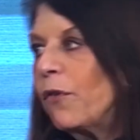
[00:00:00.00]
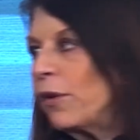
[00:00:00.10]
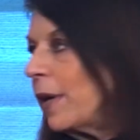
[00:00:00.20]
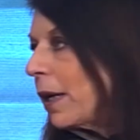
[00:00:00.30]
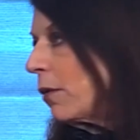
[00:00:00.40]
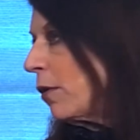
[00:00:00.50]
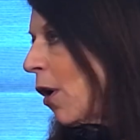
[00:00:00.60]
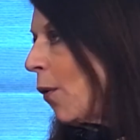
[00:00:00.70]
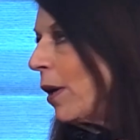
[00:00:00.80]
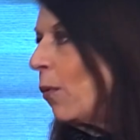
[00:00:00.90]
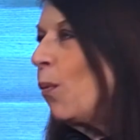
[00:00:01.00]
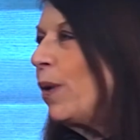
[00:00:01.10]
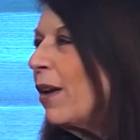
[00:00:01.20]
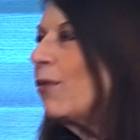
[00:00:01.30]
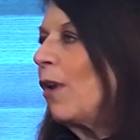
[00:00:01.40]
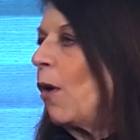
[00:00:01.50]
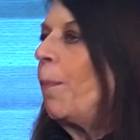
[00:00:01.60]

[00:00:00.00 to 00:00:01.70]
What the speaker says: Of course, I don't know, and we don't know.